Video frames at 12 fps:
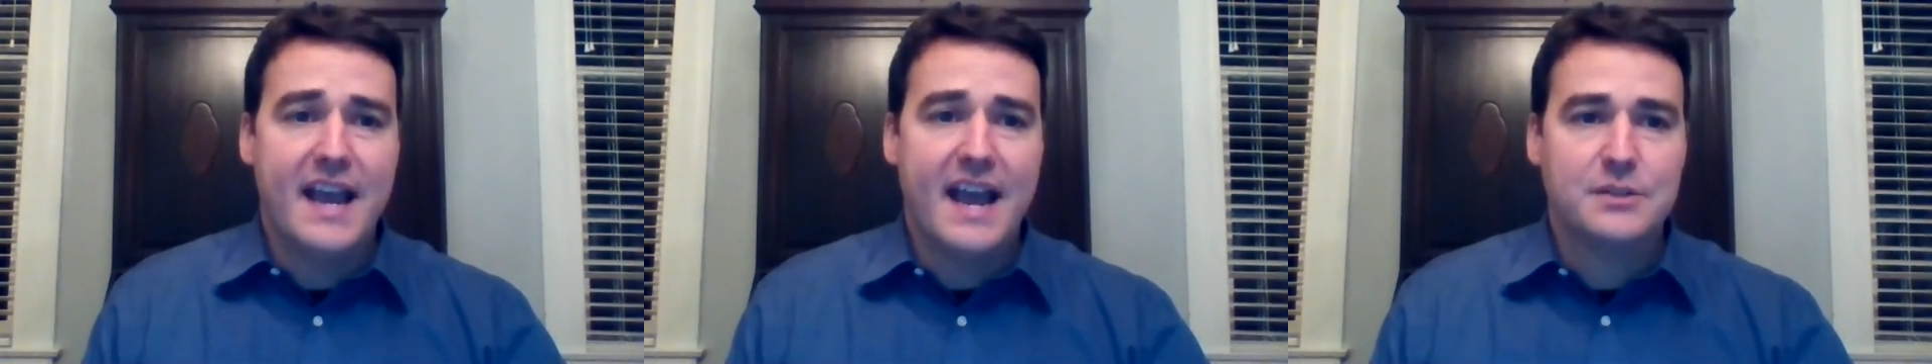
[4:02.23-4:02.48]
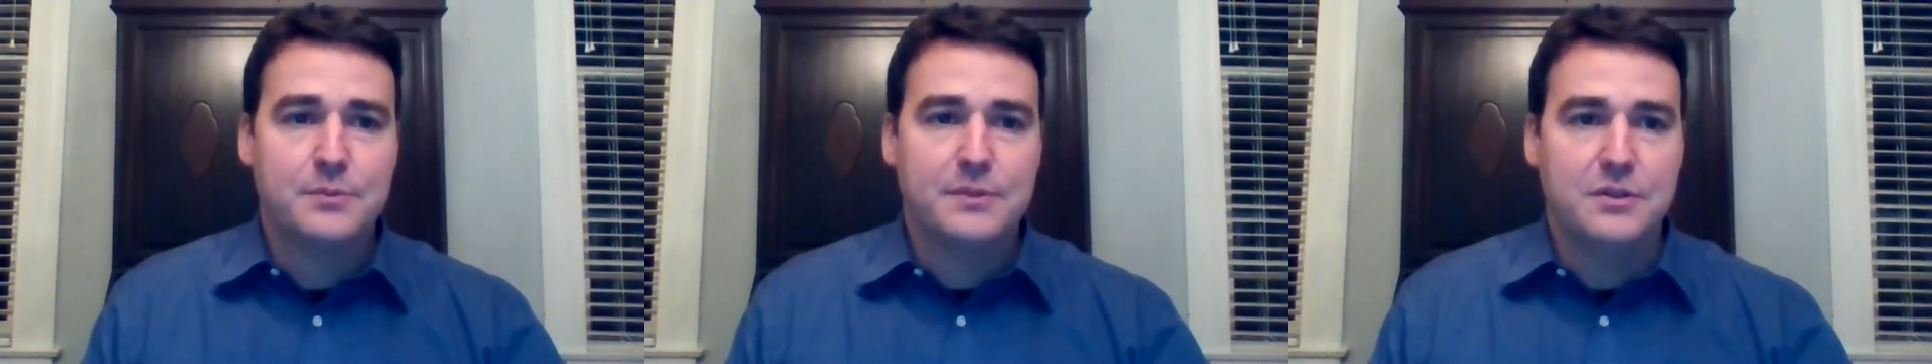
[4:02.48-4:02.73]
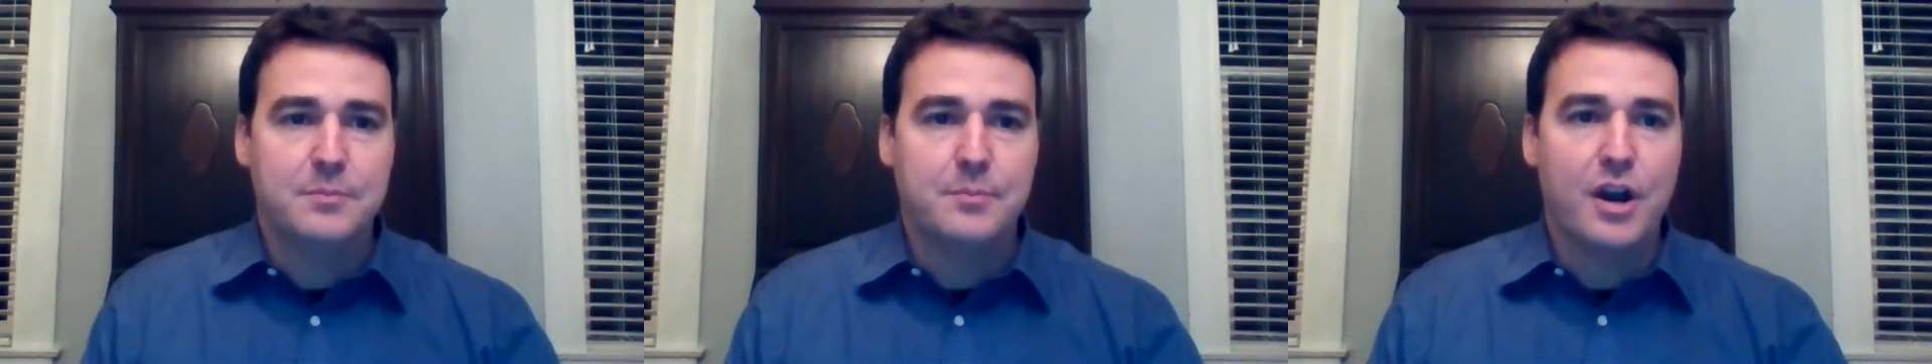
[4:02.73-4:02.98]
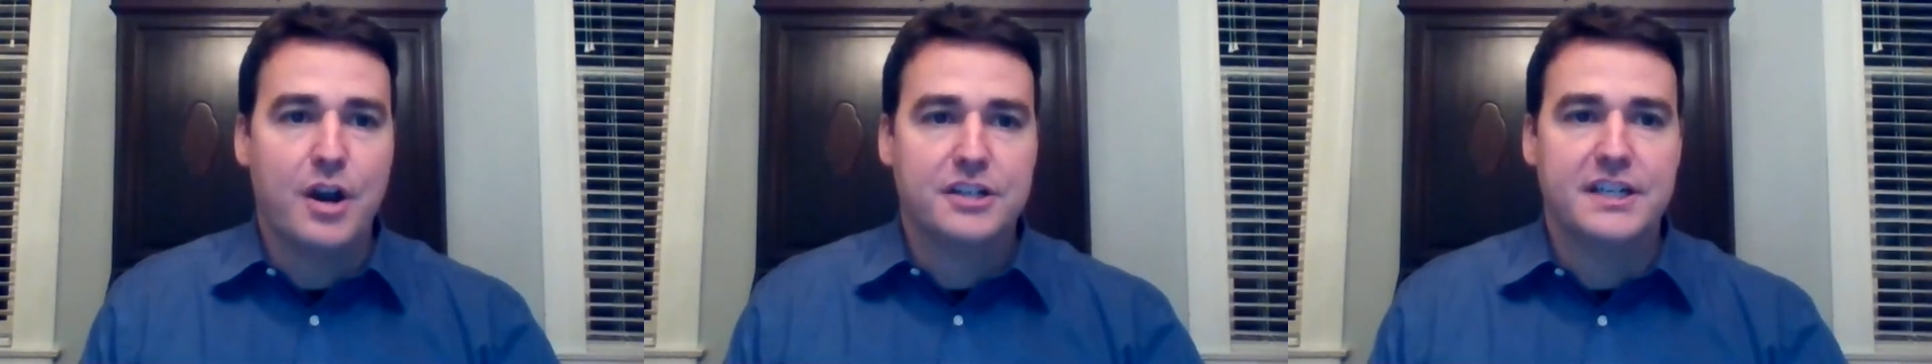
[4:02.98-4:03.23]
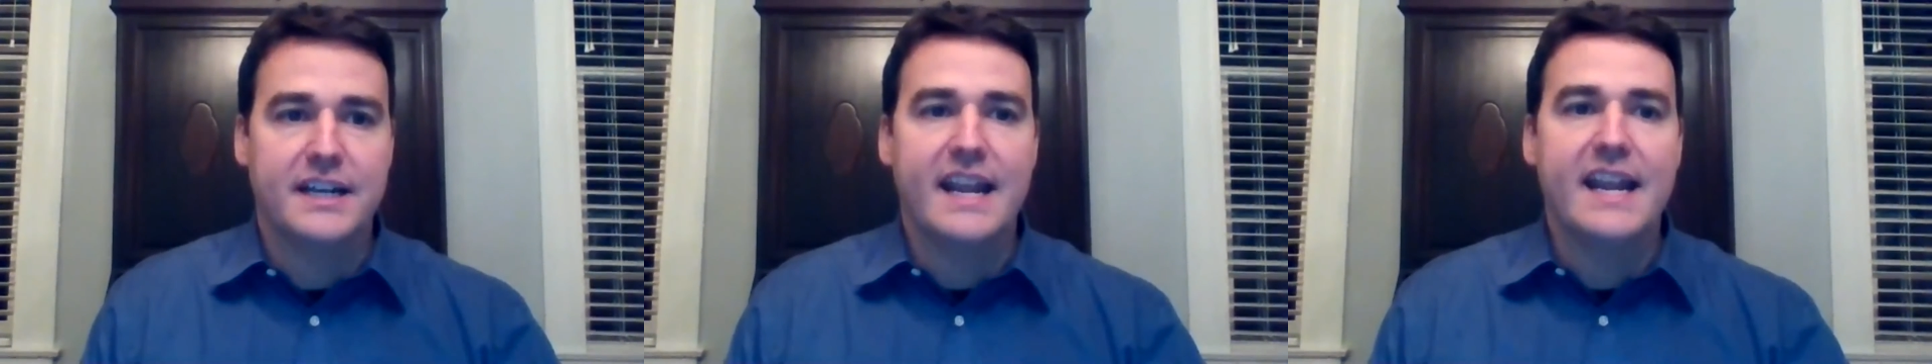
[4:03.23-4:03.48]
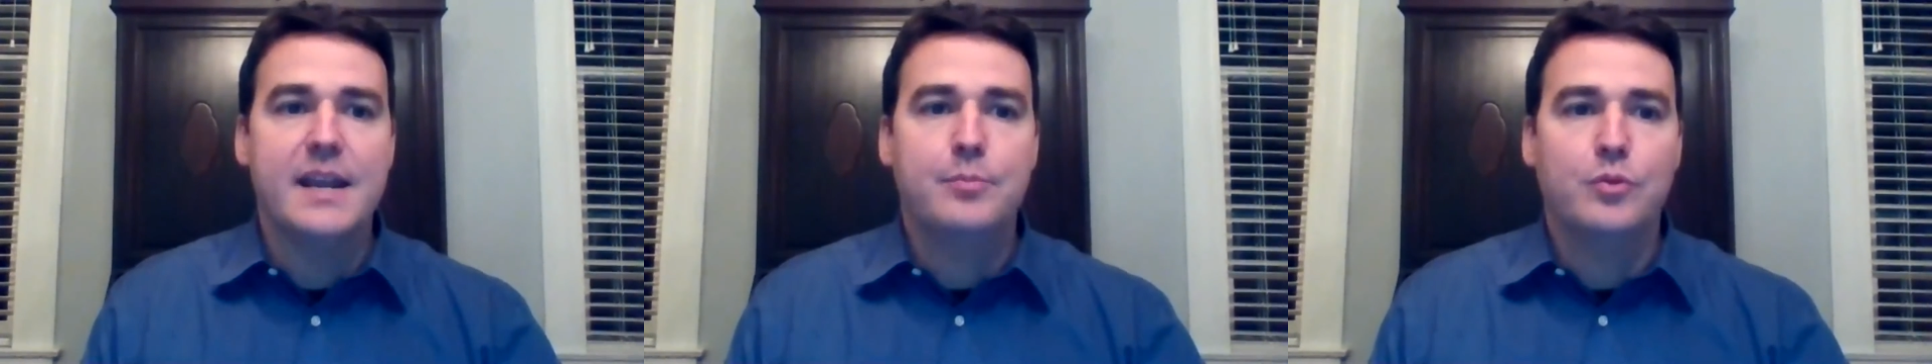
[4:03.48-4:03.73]
honest with you, in March
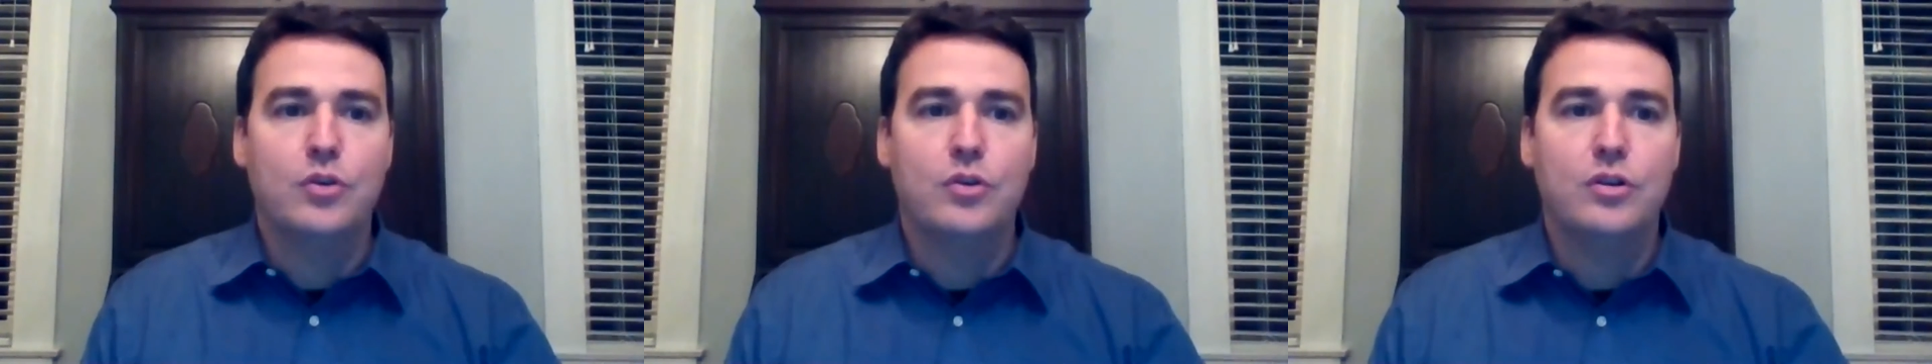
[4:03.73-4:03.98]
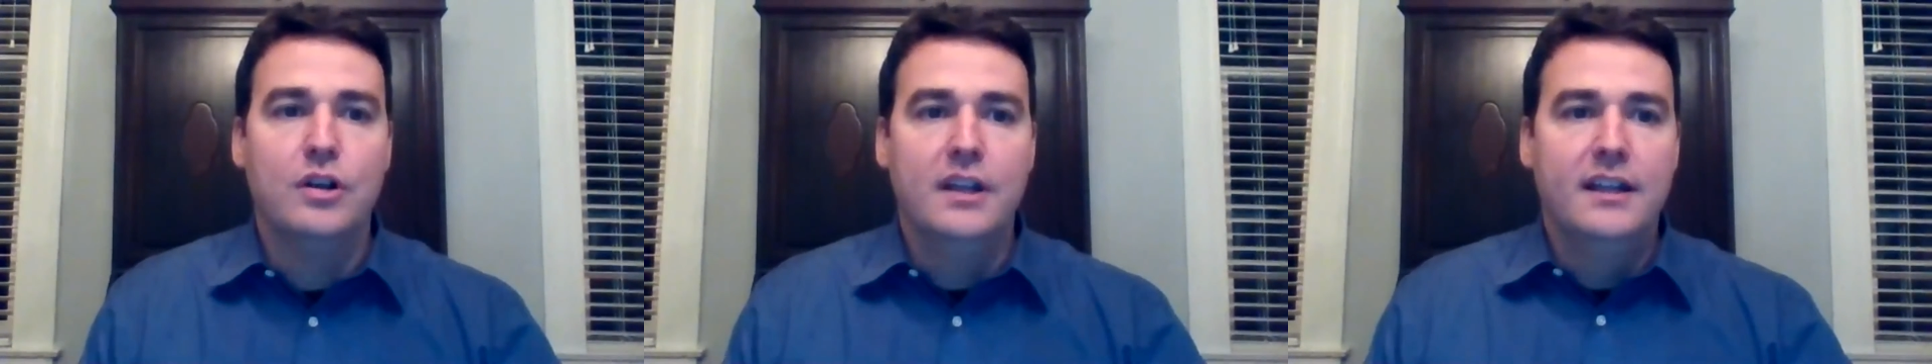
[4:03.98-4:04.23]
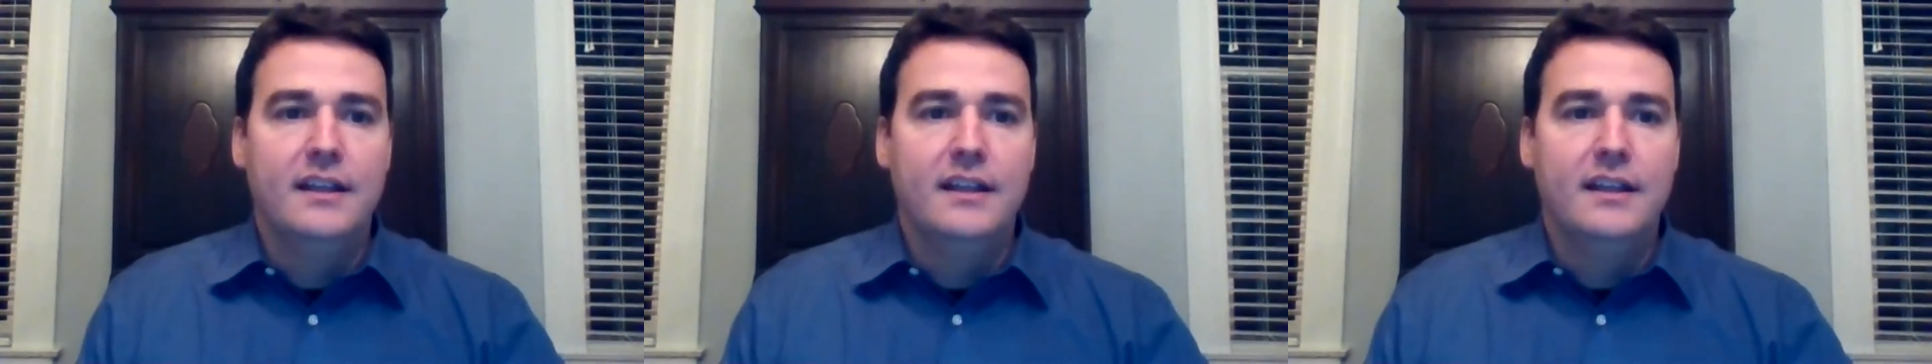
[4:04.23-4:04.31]
and April,